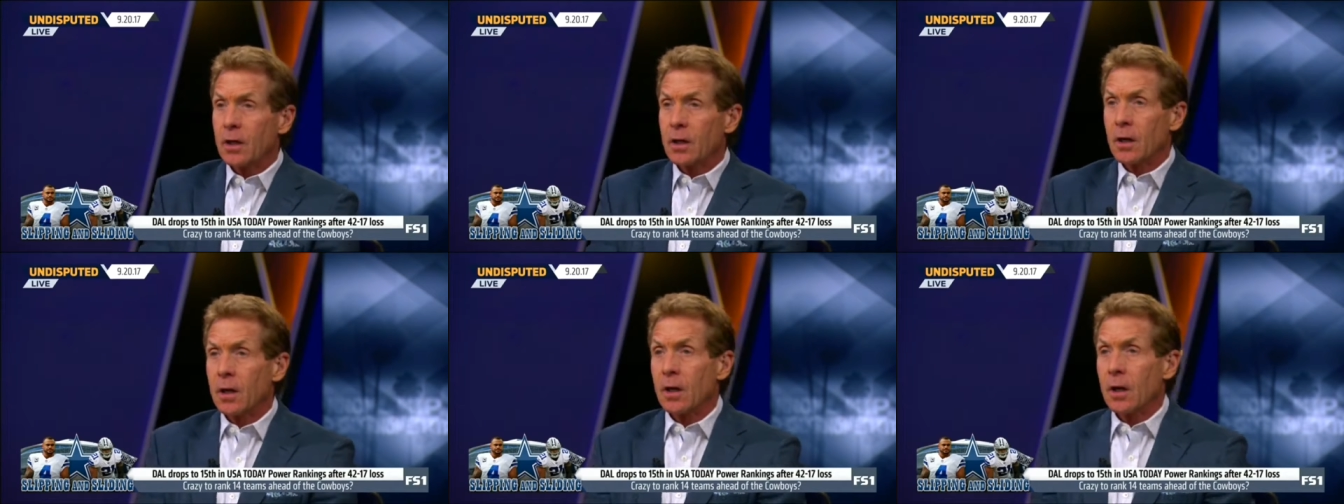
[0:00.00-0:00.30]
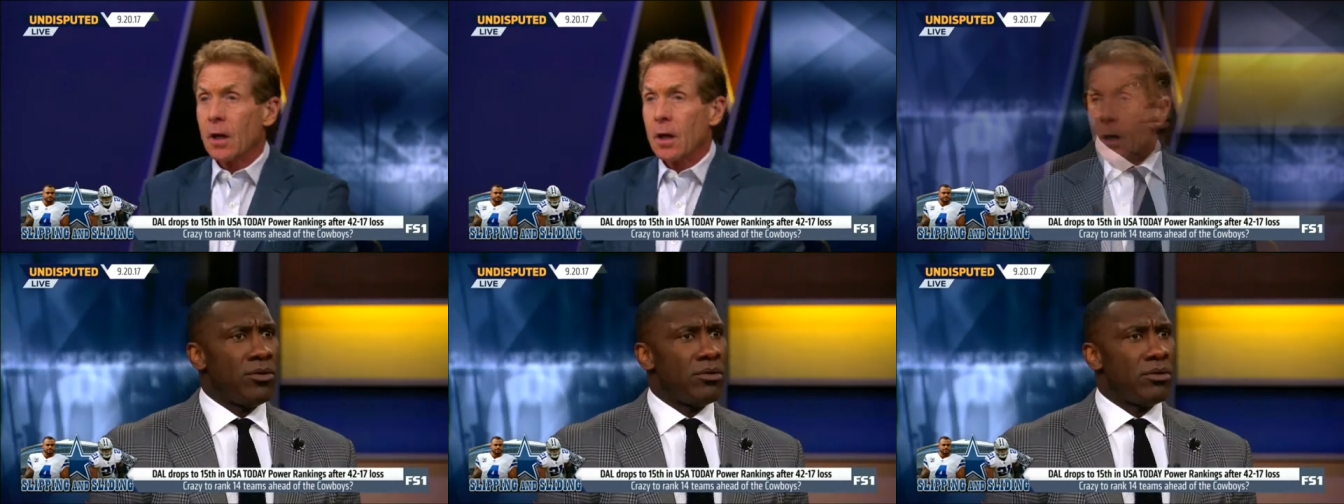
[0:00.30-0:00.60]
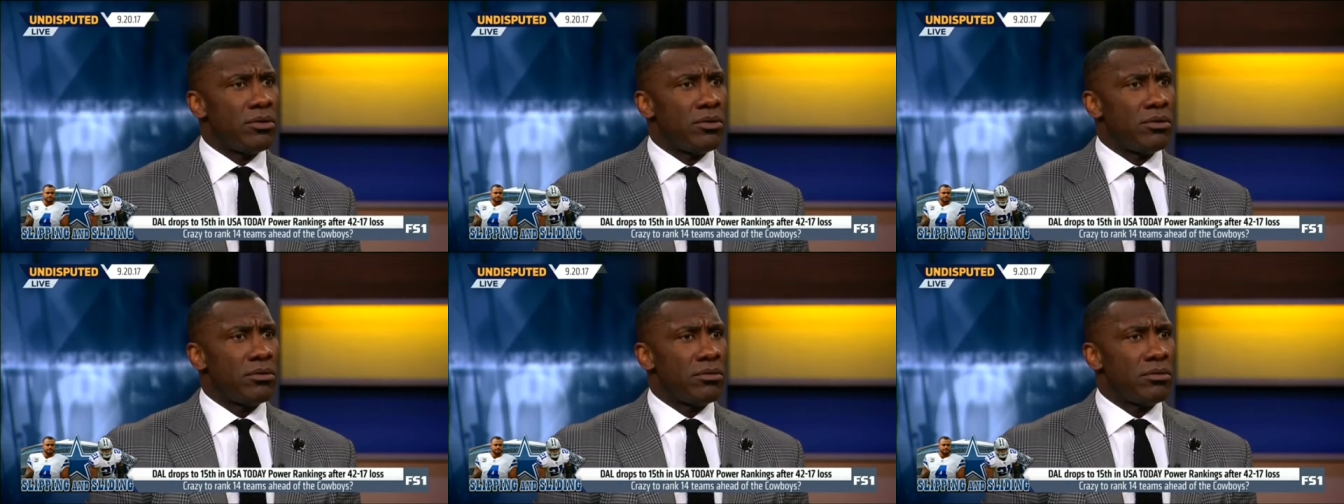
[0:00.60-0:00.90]
Okay.
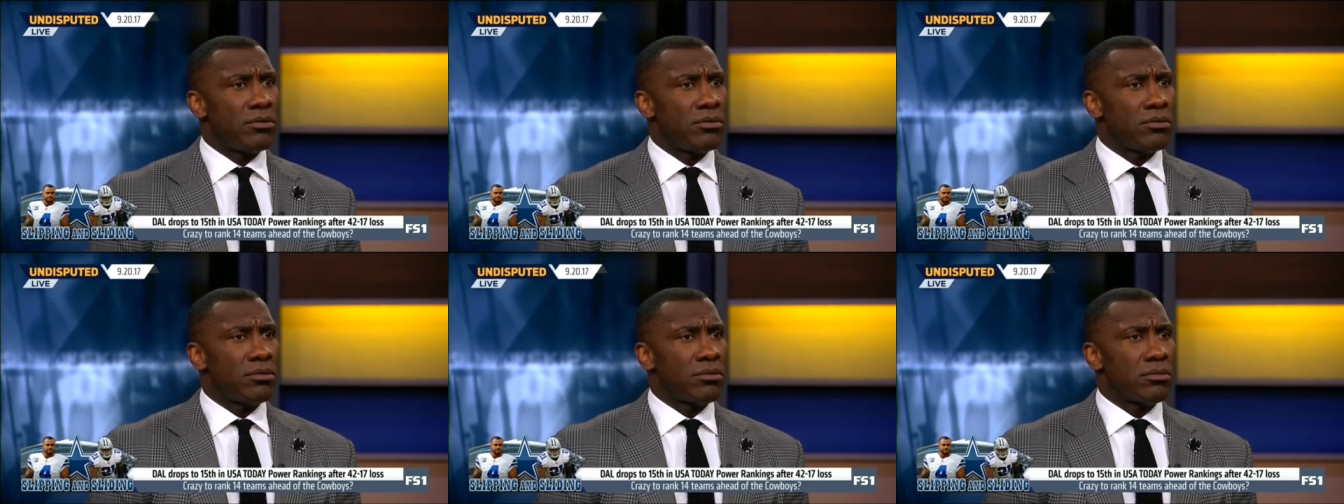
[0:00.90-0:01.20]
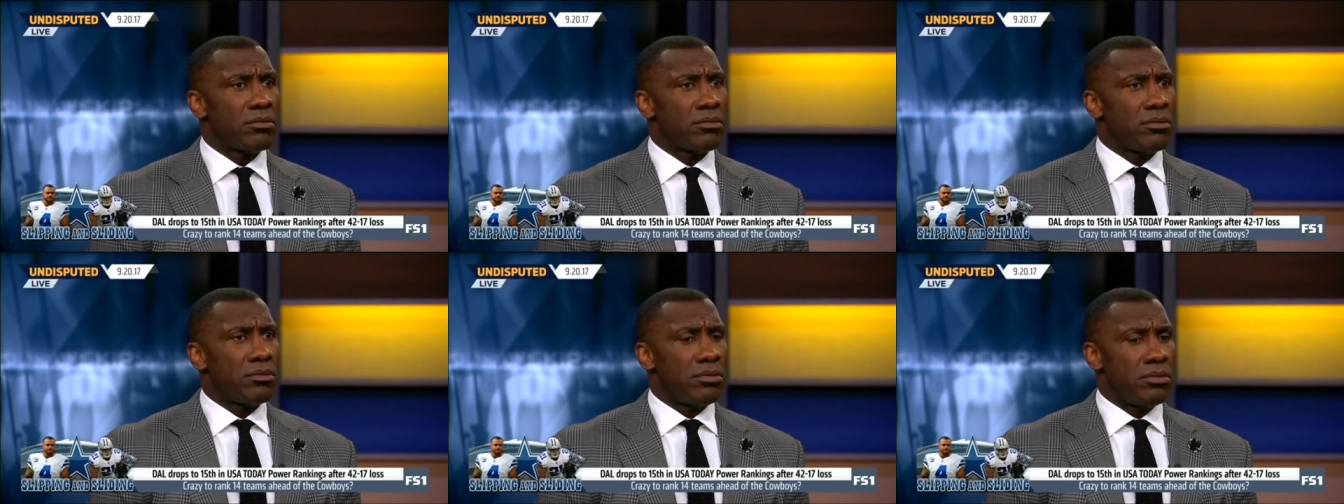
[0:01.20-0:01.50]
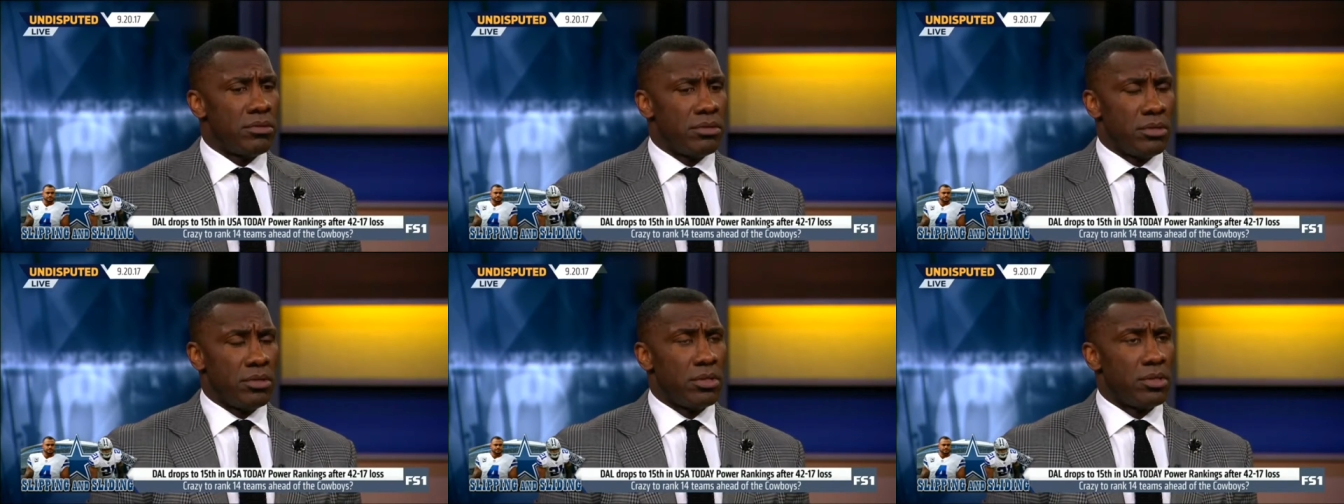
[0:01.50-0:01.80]
Okay, so I'm
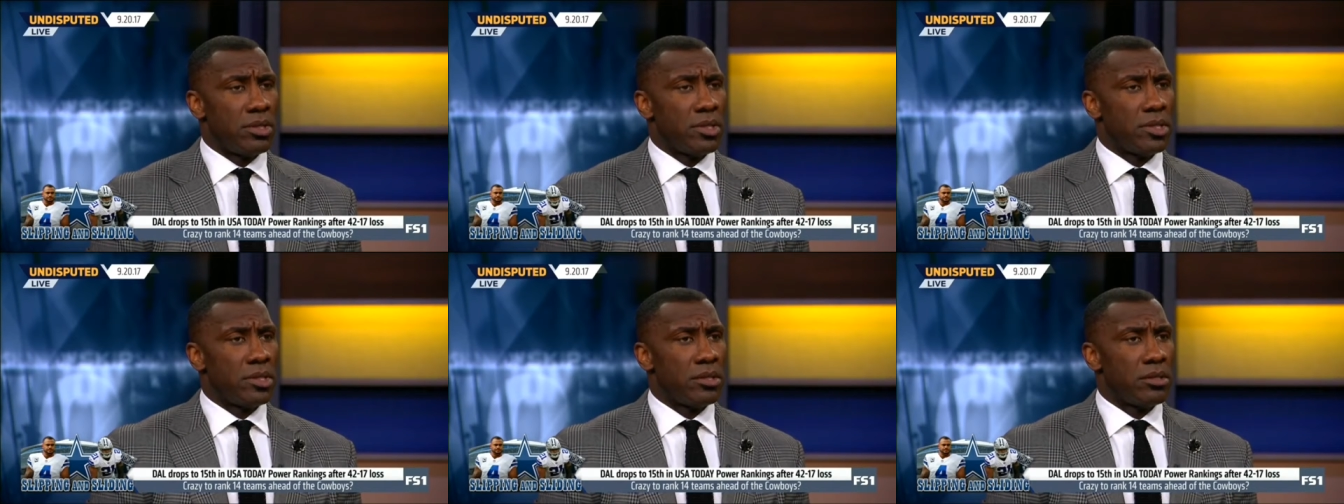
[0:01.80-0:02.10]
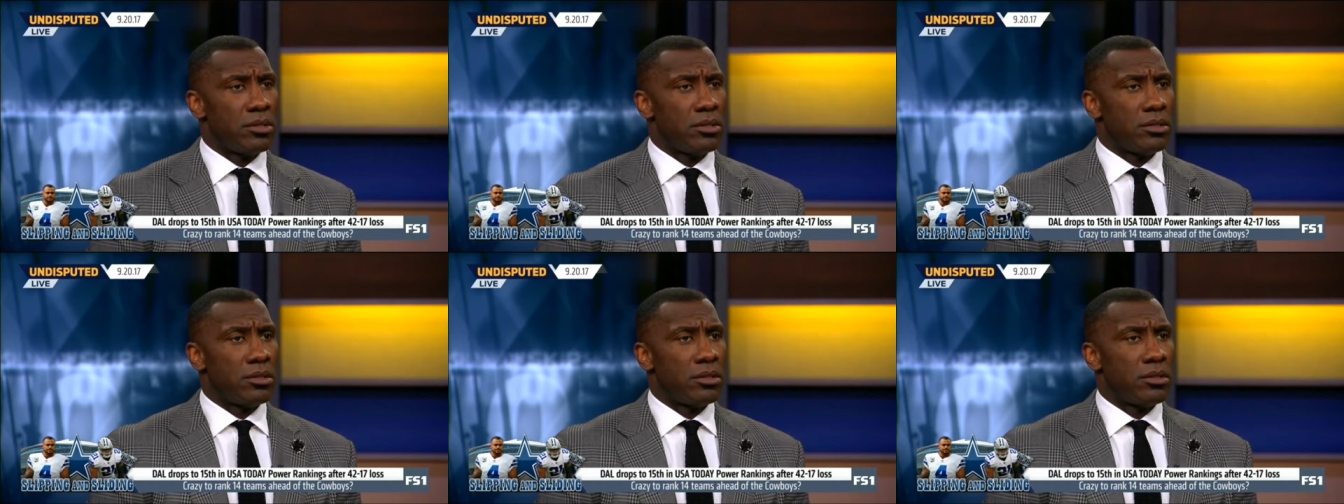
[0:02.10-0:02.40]
I'm decimated.